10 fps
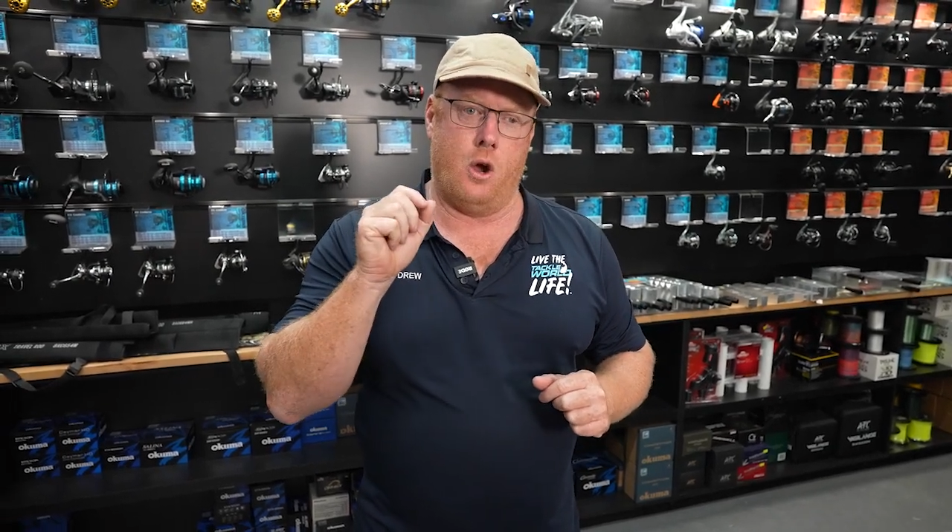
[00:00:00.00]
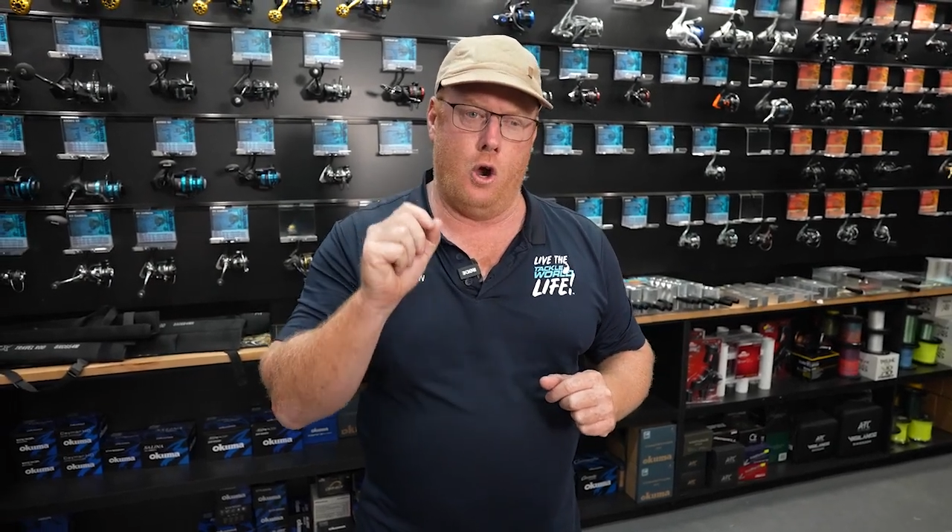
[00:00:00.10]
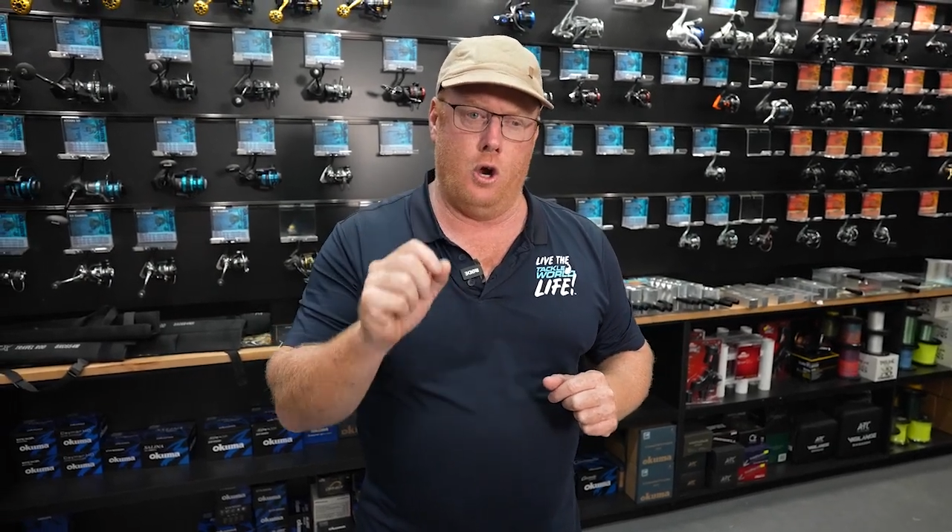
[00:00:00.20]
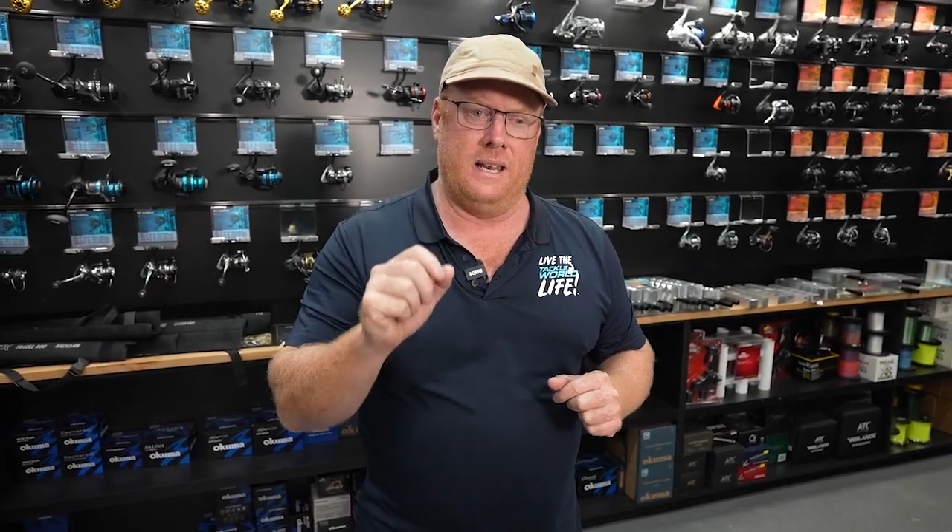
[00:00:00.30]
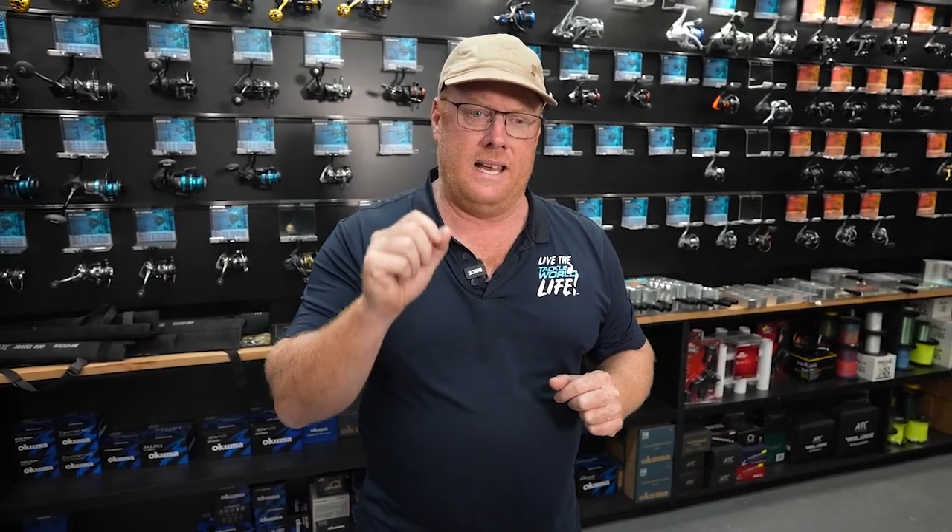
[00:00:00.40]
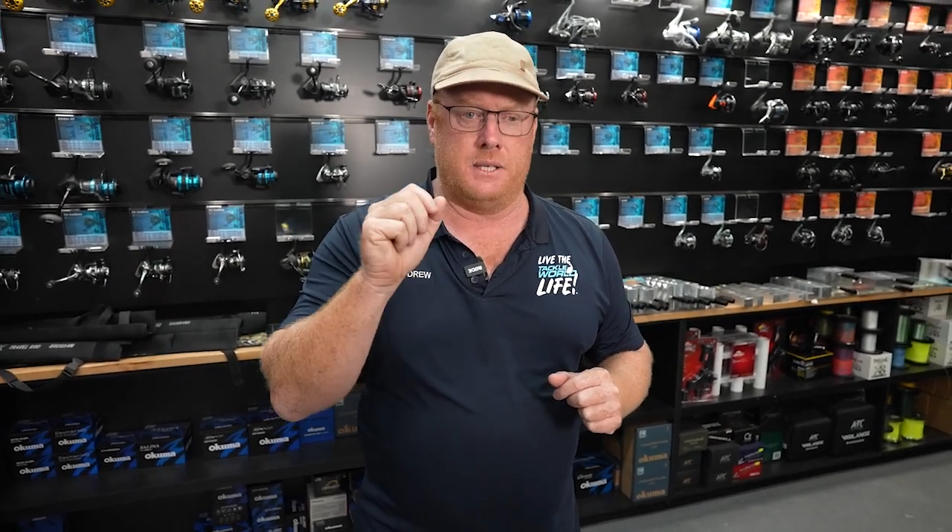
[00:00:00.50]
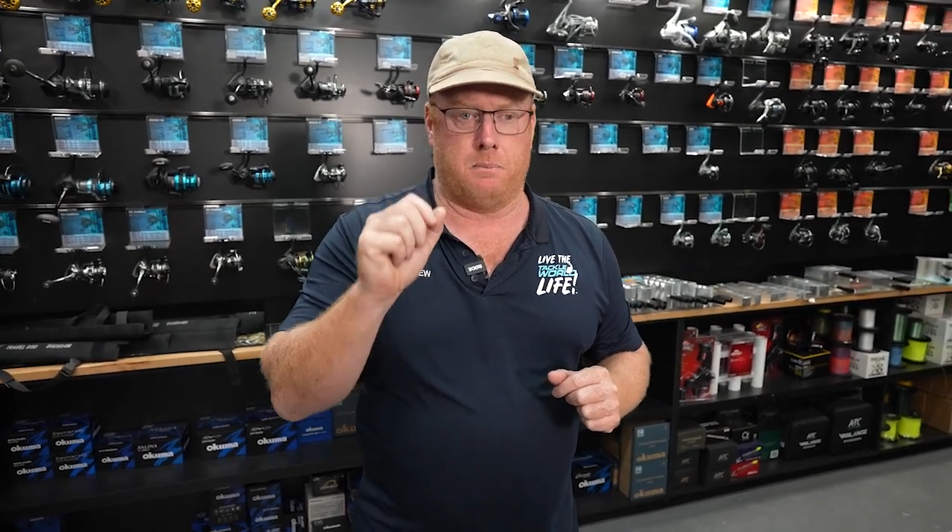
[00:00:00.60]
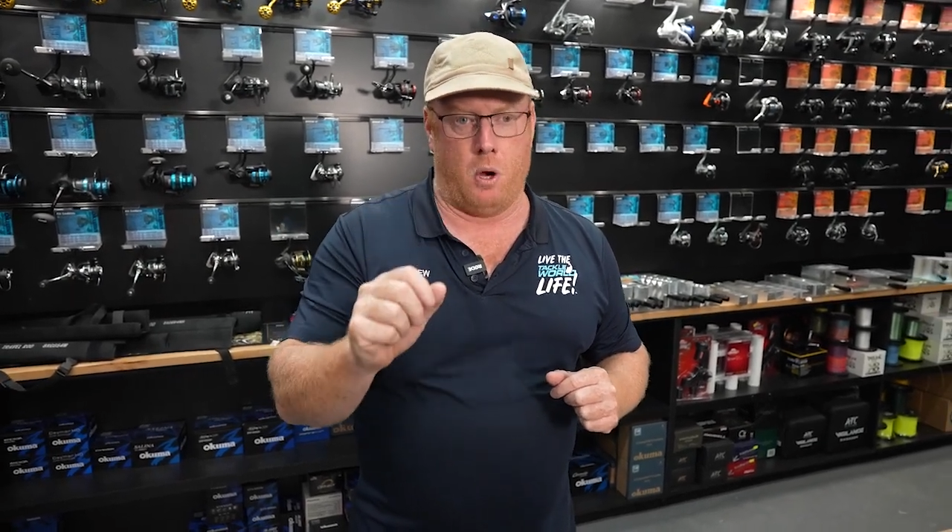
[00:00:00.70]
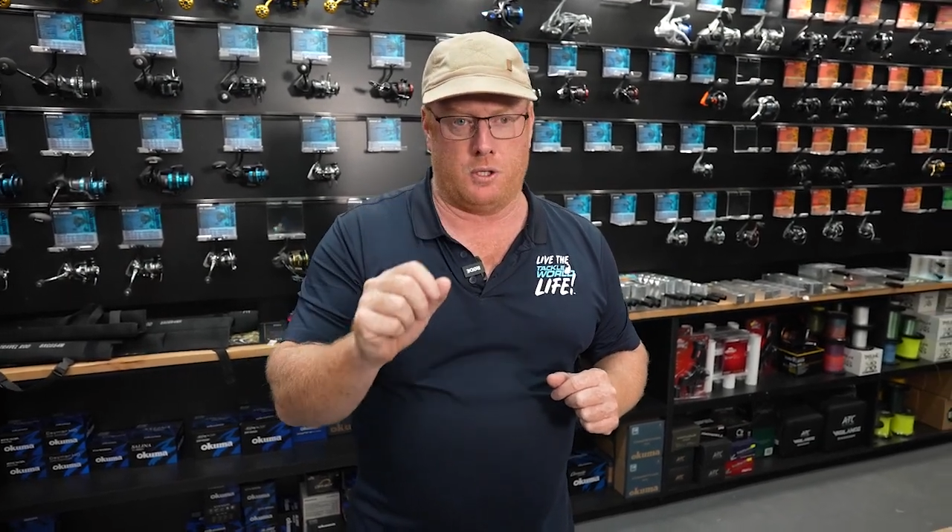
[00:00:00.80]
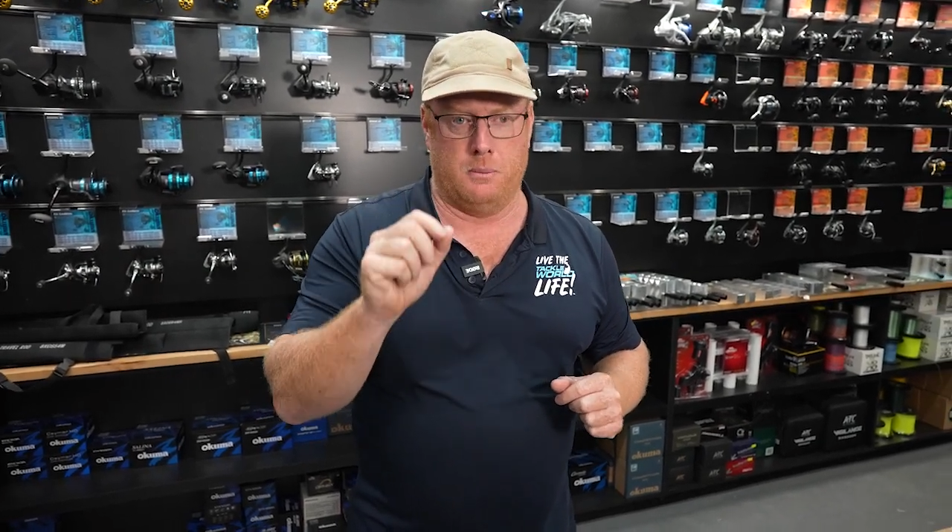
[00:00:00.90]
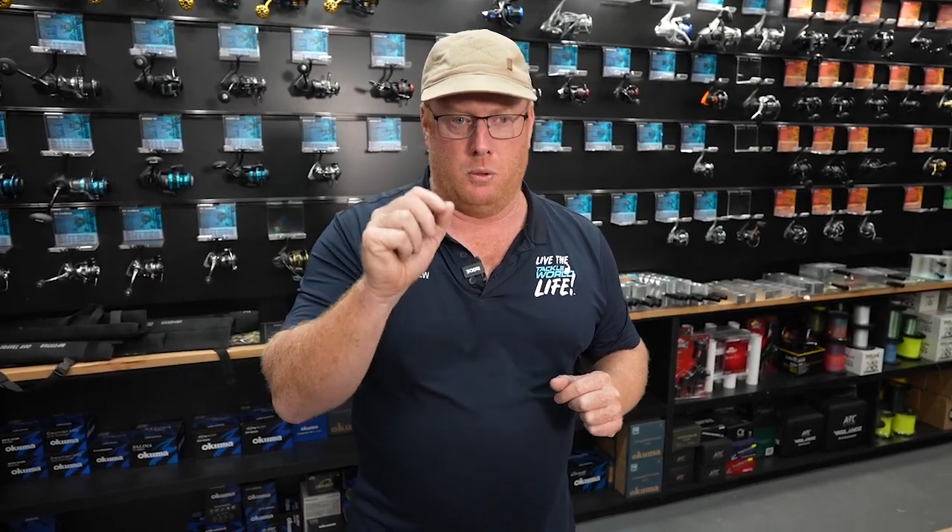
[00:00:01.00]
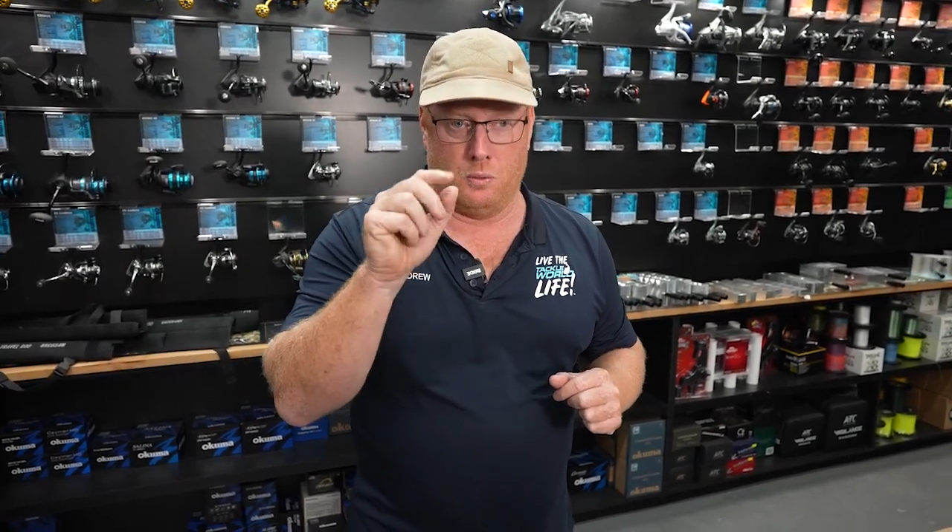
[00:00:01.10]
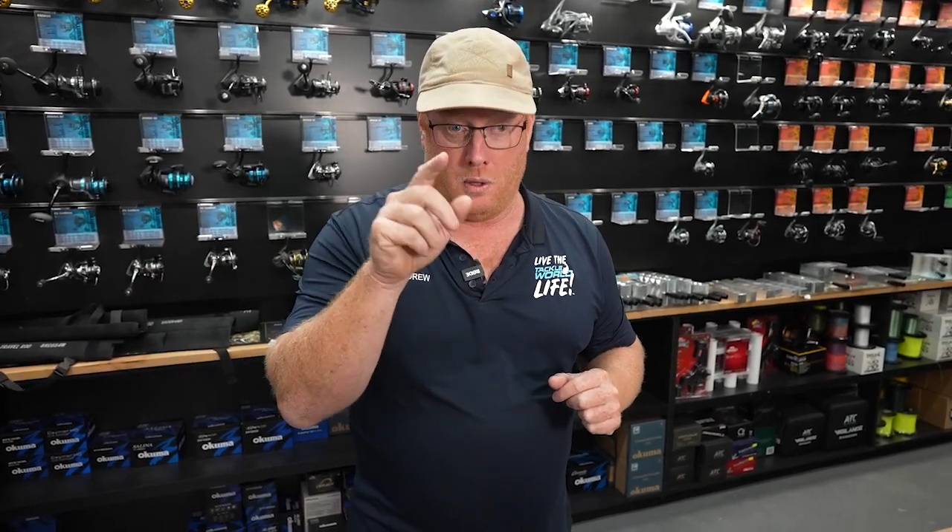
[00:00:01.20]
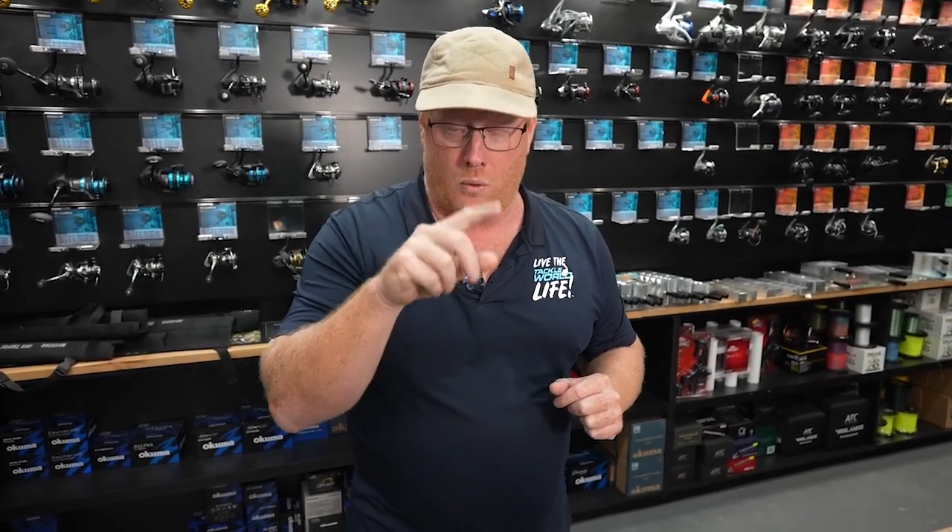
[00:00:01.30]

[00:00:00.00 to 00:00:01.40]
early as possible,